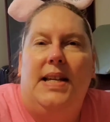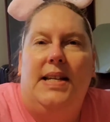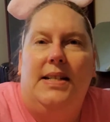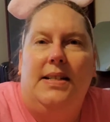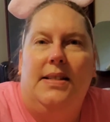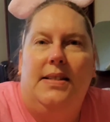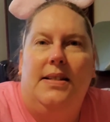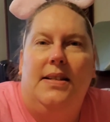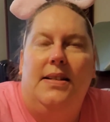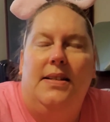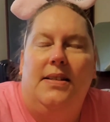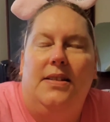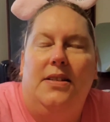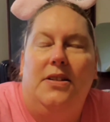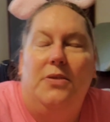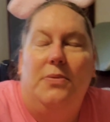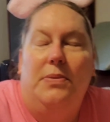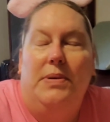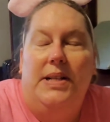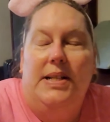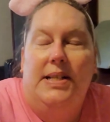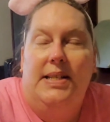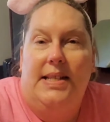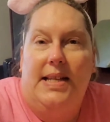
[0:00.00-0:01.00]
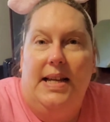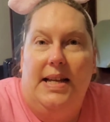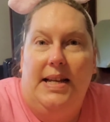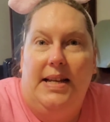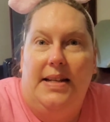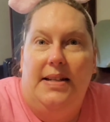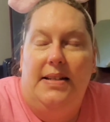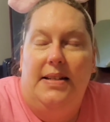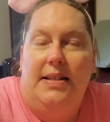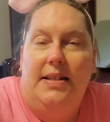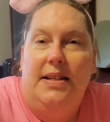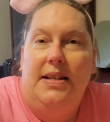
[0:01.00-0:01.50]
Yes, it's the
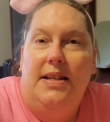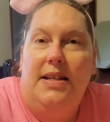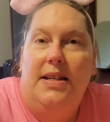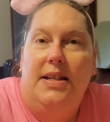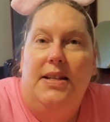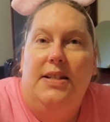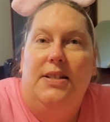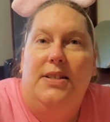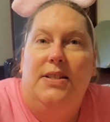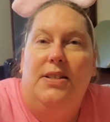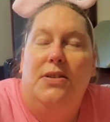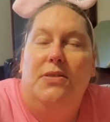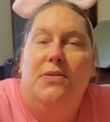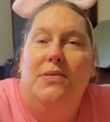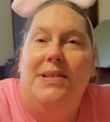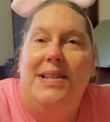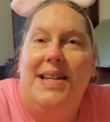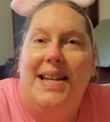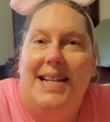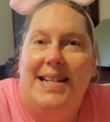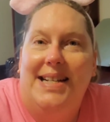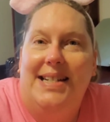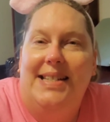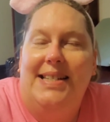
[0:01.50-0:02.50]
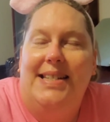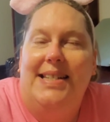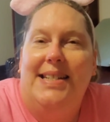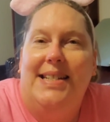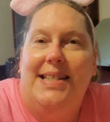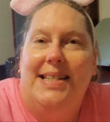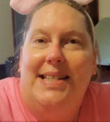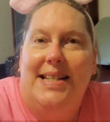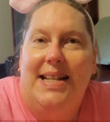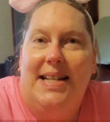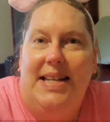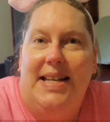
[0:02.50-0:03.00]
22nd. So next
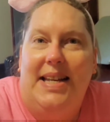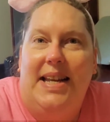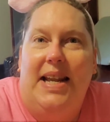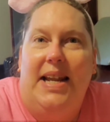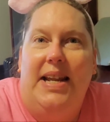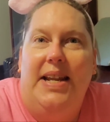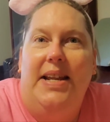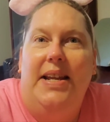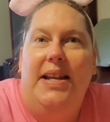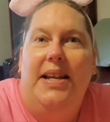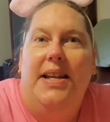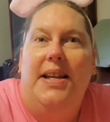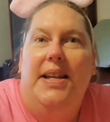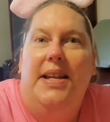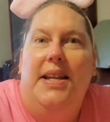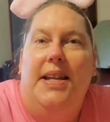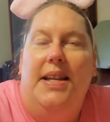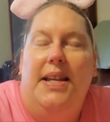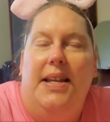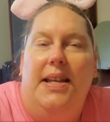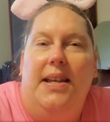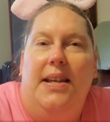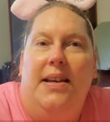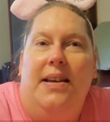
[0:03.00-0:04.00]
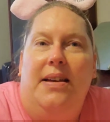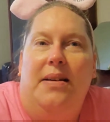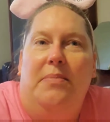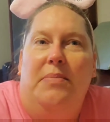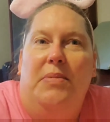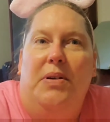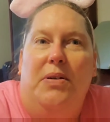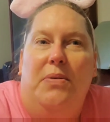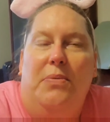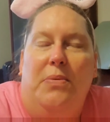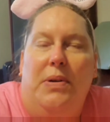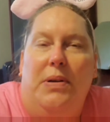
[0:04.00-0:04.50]
Sunday,
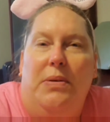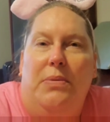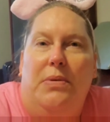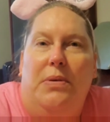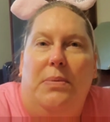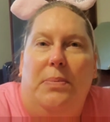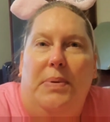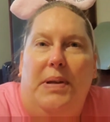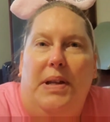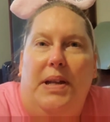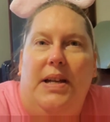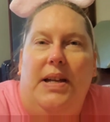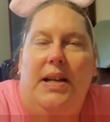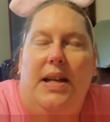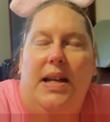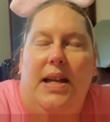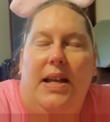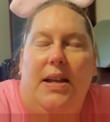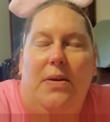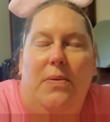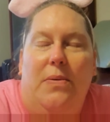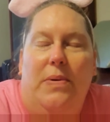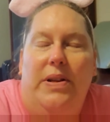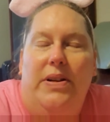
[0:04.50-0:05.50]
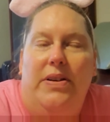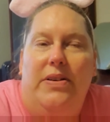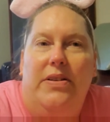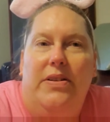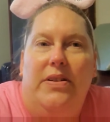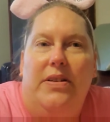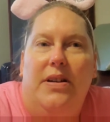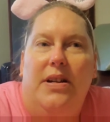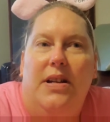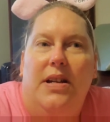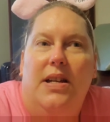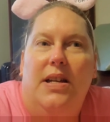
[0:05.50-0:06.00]
we will pick a
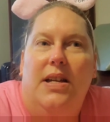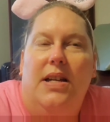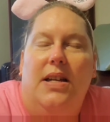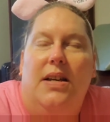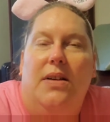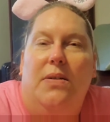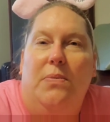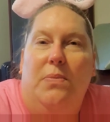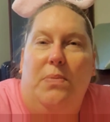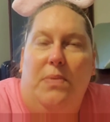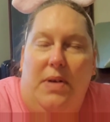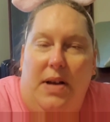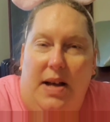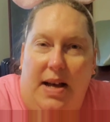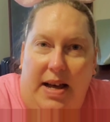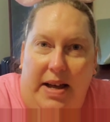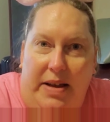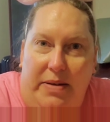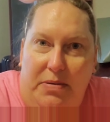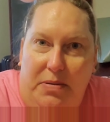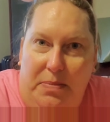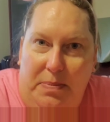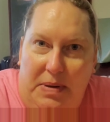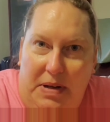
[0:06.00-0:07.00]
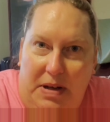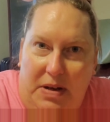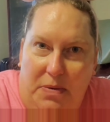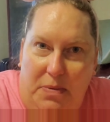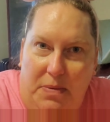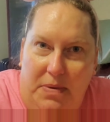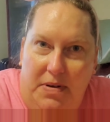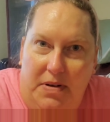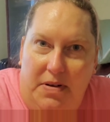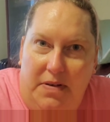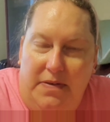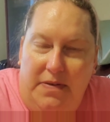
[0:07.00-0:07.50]
winner. I will
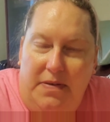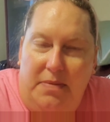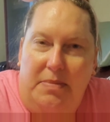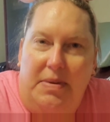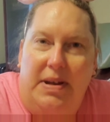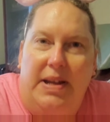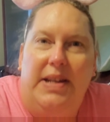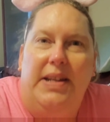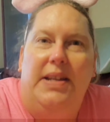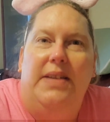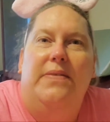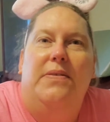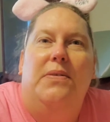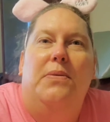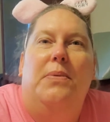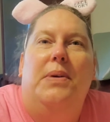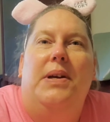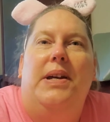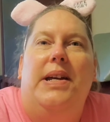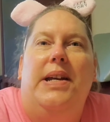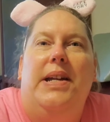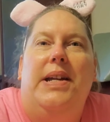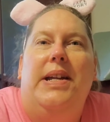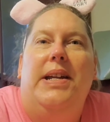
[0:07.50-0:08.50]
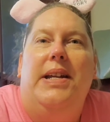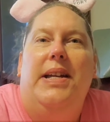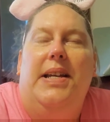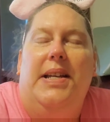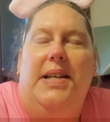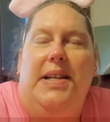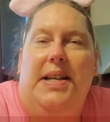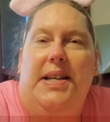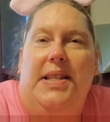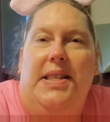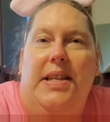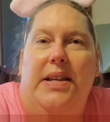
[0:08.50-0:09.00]
pick a winner for my giveaway,
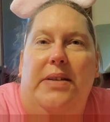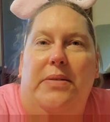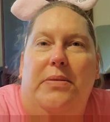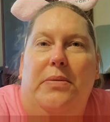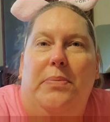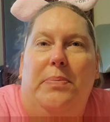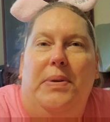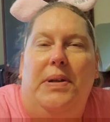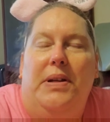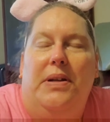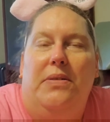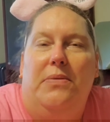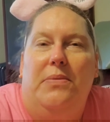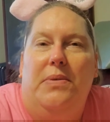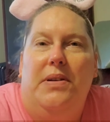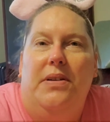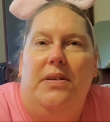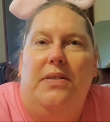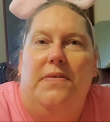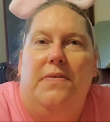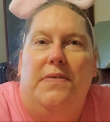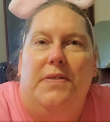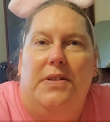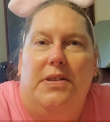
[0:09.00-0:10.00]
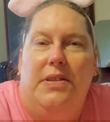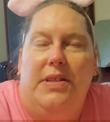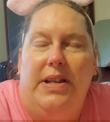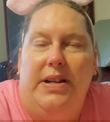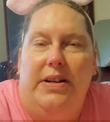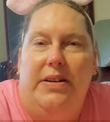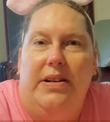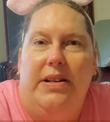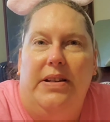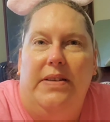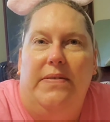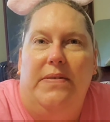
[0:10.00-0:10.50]
and they will pick a winner for
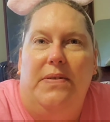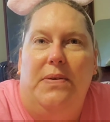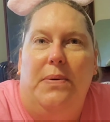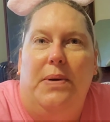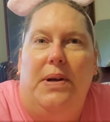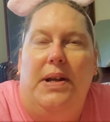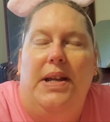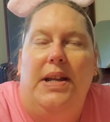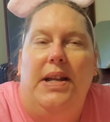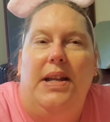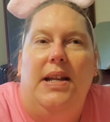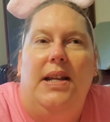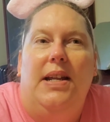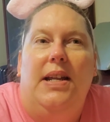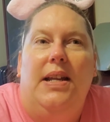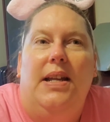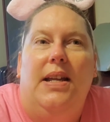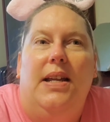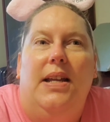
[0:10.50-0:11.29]
their giveaway.